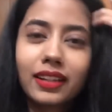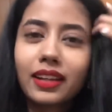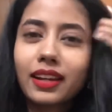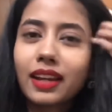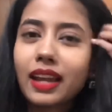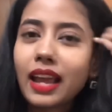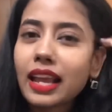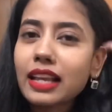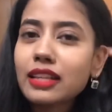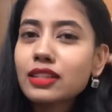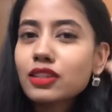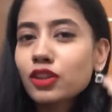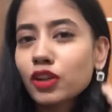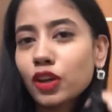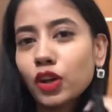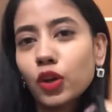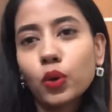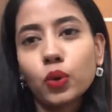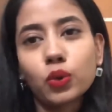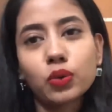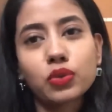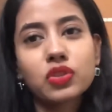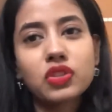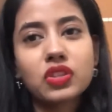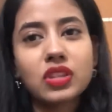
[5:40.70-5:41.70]
nice
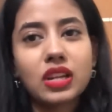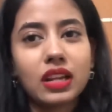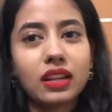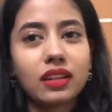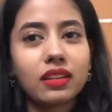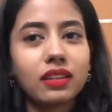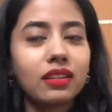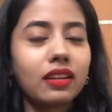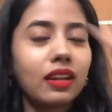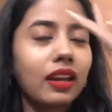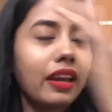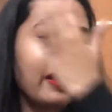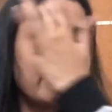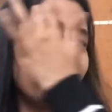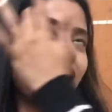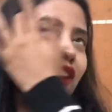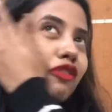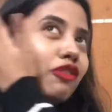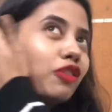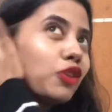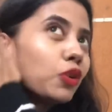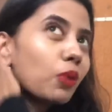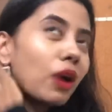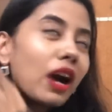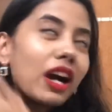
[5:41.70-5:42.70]
clothes and
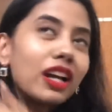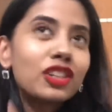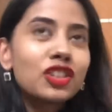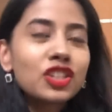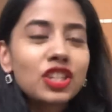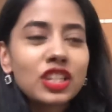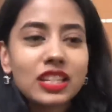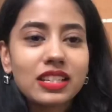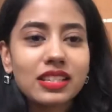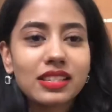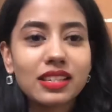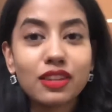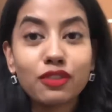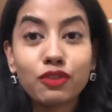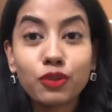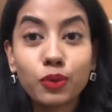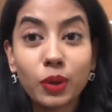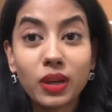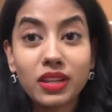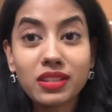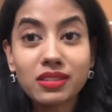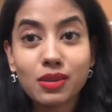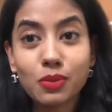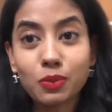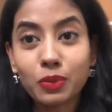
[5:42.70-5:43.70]
if you are cheesy if you
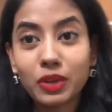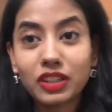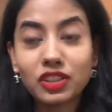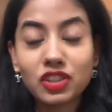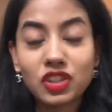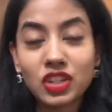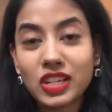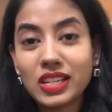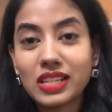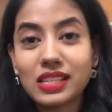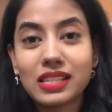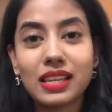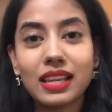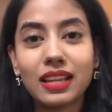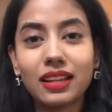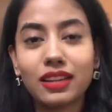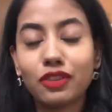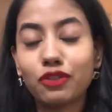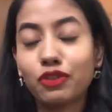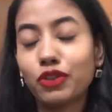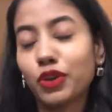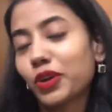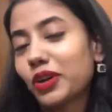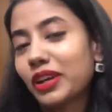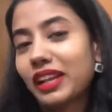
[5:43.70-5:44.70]
are someone cheesy and
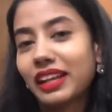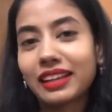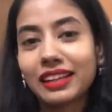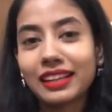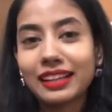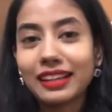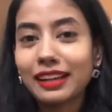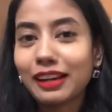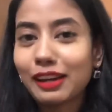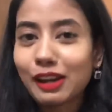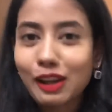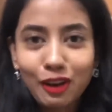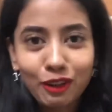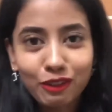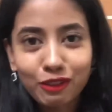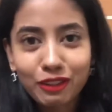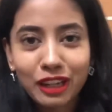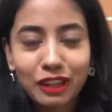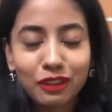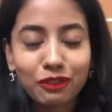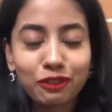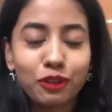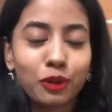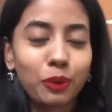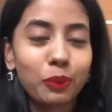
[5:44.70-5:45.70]
if you're like in love
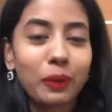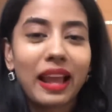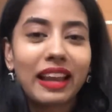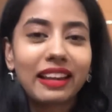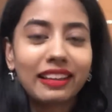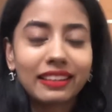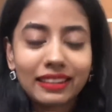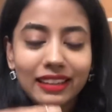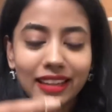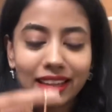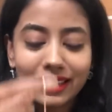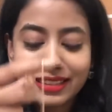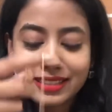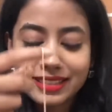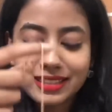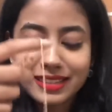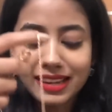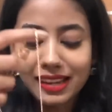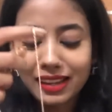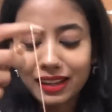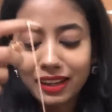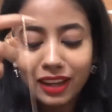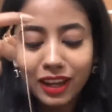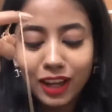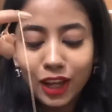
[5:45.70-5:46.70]
and for valentine's
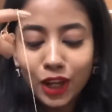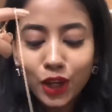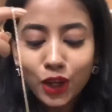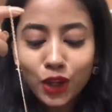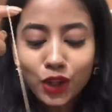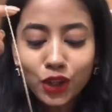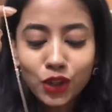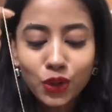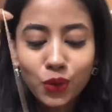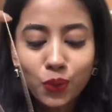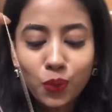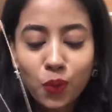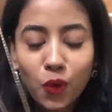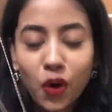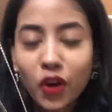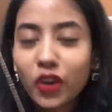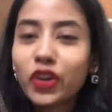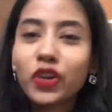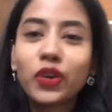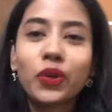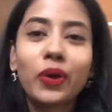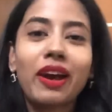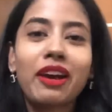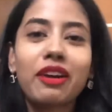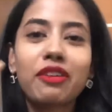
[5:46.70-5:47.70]
day you
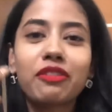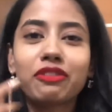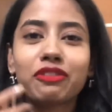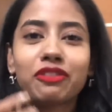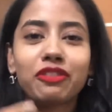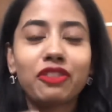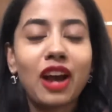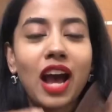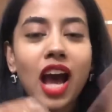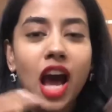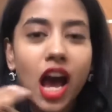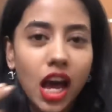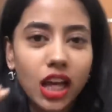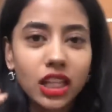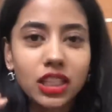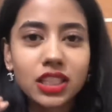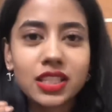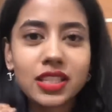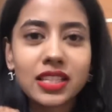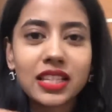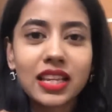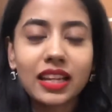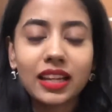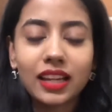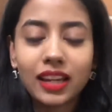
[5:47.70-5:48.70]
want to have
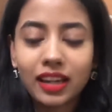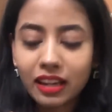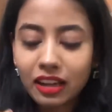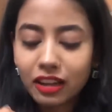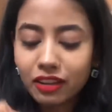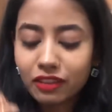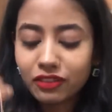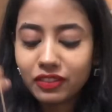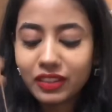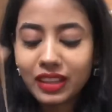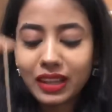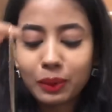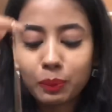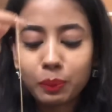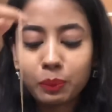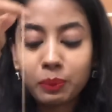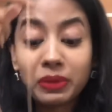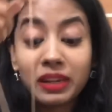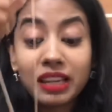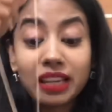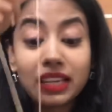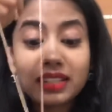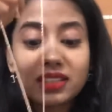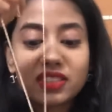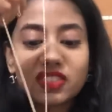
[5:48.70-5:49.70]
hearts and love then
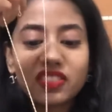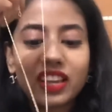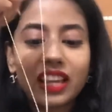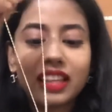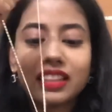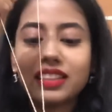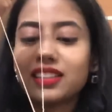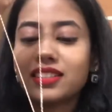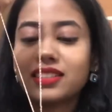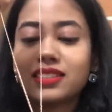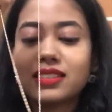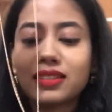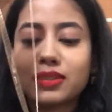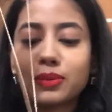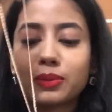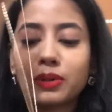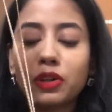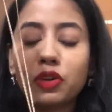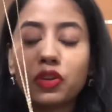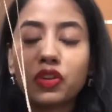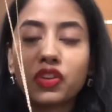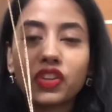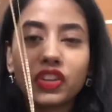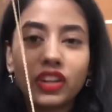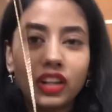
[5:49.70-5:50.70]
please wear this this will
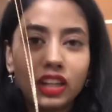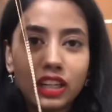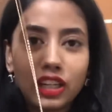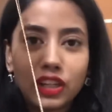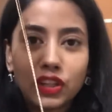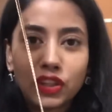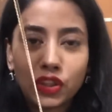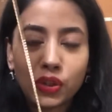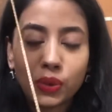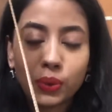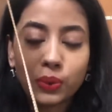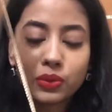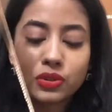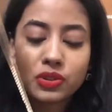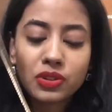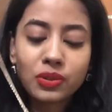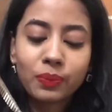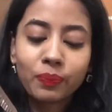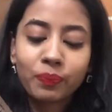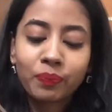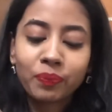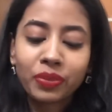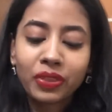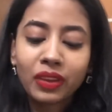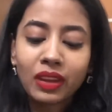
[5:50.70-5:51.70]
look really cute
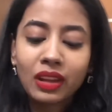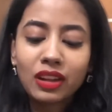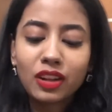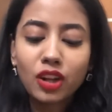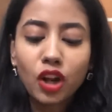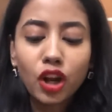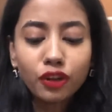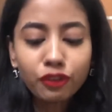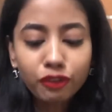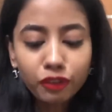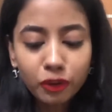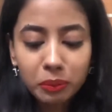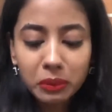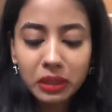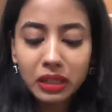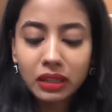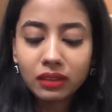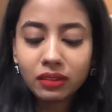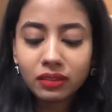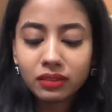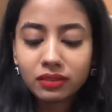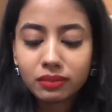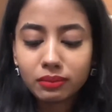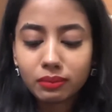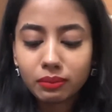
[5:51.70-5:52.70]
not for
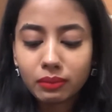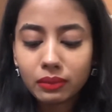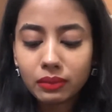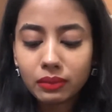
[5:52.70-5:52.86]
me.